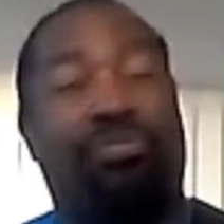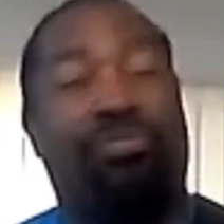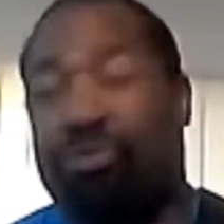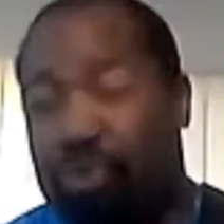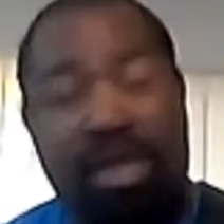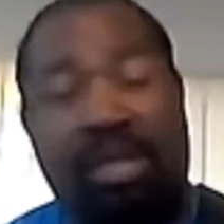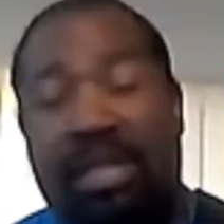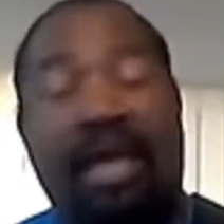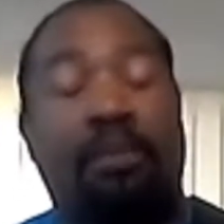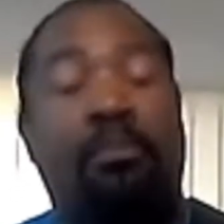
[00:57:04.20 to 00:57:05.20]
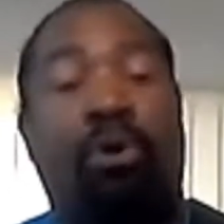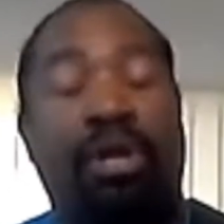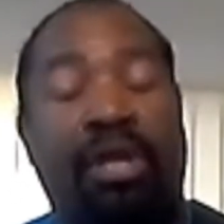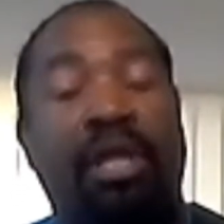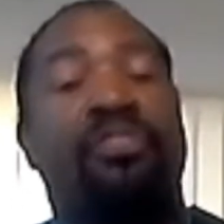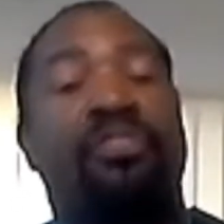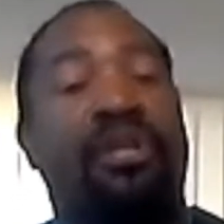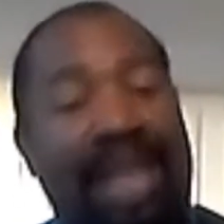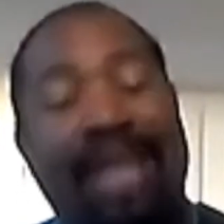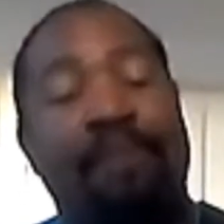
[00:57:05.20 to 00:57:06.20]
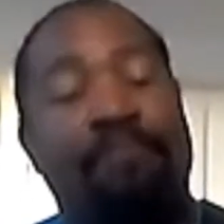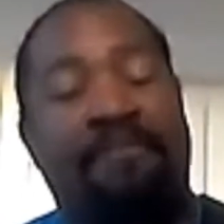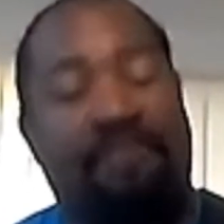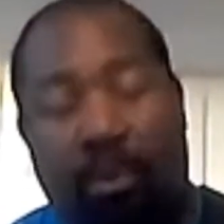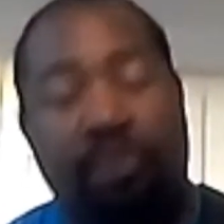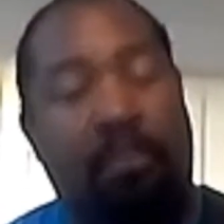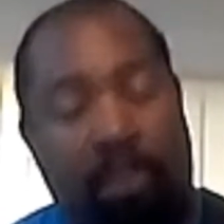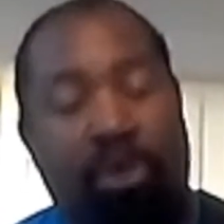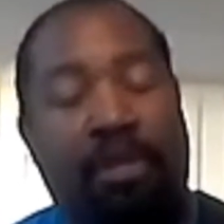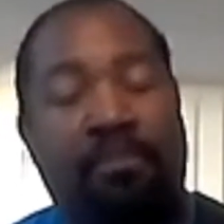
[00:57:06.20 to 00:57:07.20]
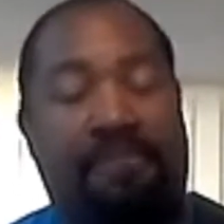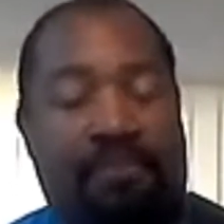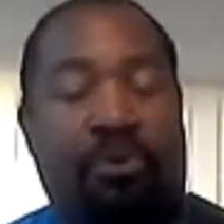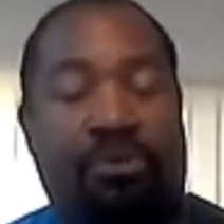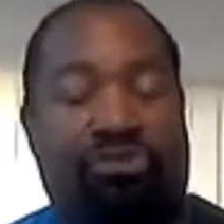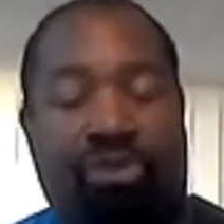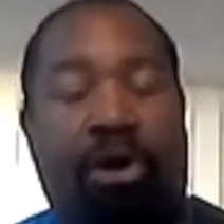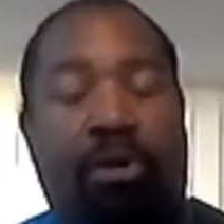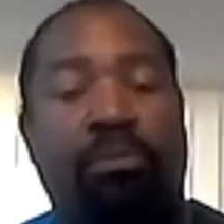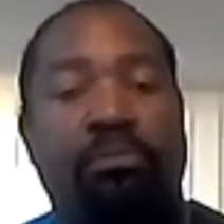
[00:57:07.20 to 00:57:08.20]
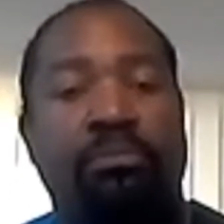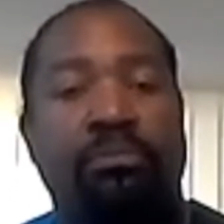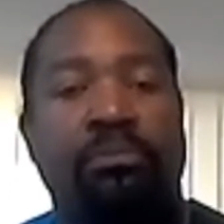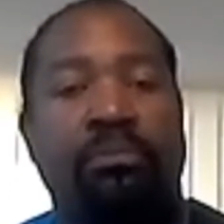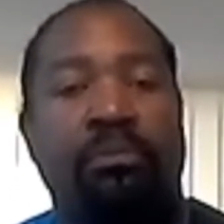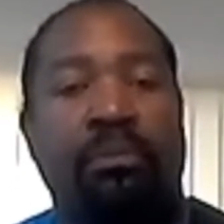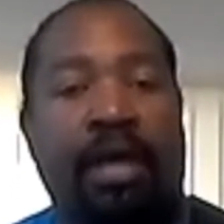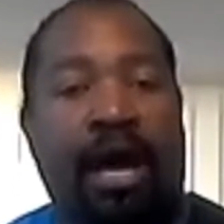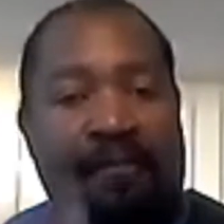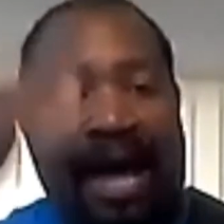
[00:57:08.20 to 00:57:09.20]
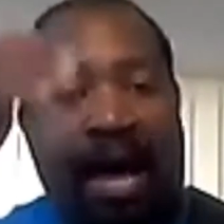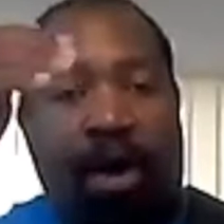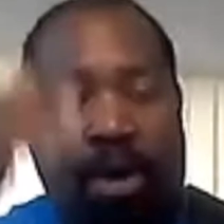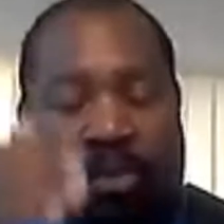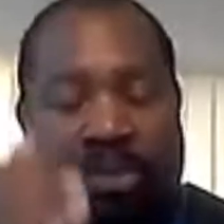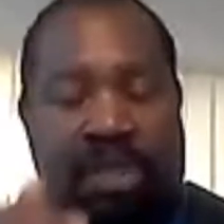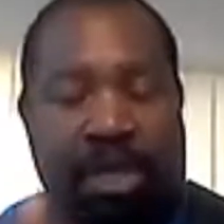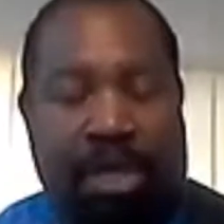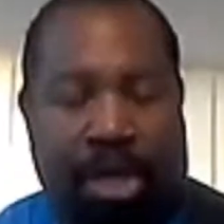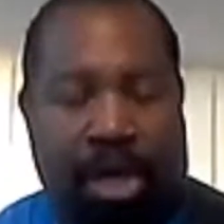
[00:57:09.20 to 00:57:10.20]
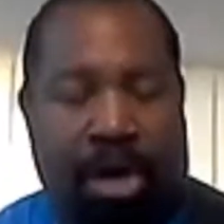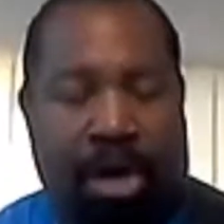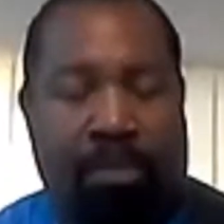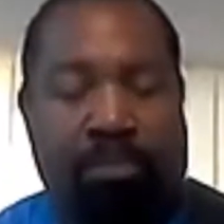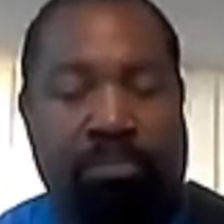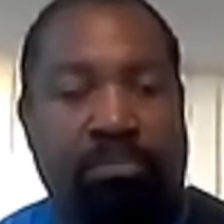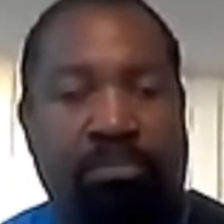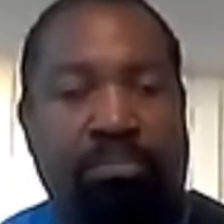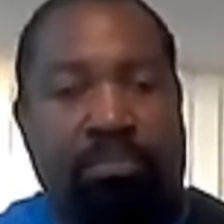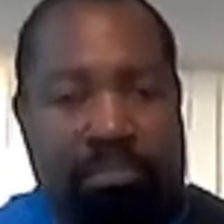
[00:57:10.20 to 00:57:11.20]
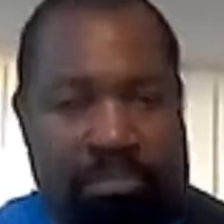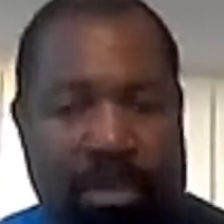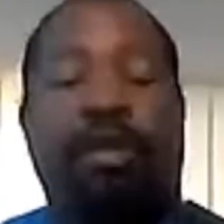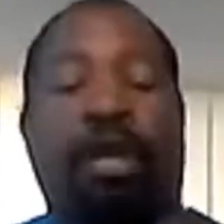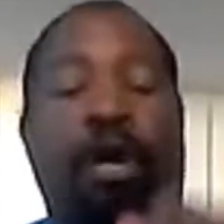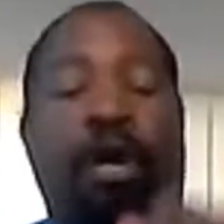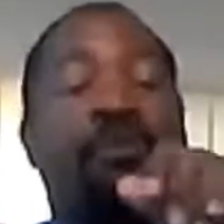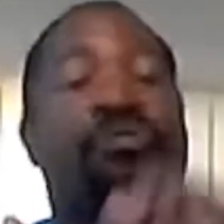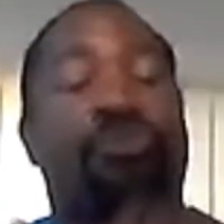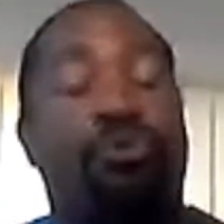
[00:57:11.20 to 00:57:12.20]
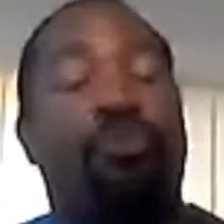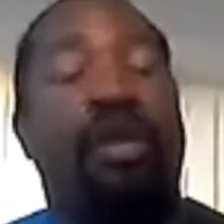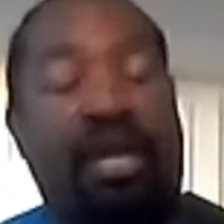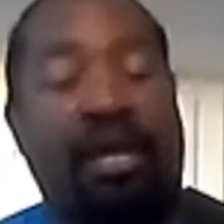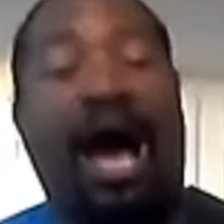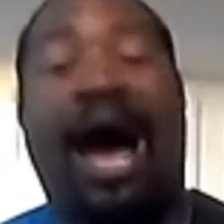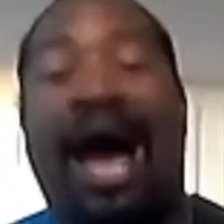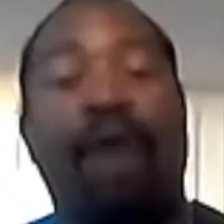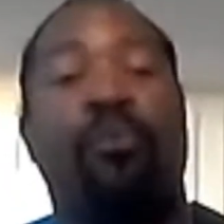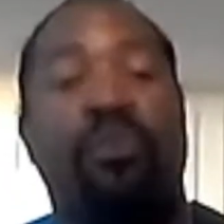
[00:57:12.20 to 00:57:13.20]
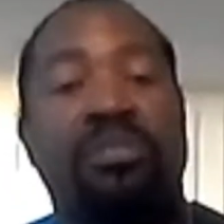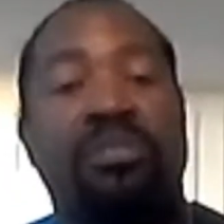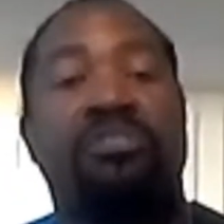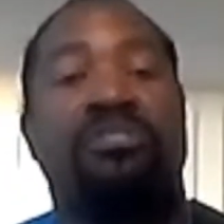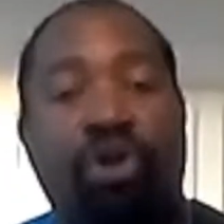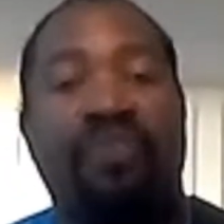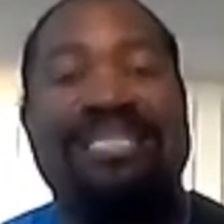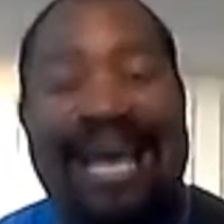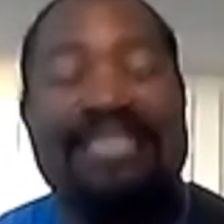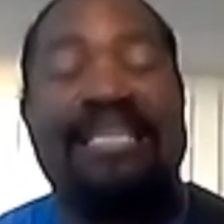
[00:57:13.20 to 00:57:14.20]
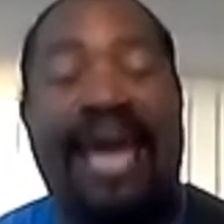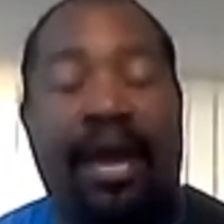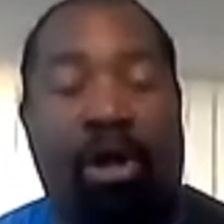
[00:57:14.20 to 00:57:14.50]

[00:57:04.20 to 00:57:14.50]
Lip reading: at 3 o'clock in the morning, the night before, the morning before the show, of how it was going to go. Number three, I was nervous as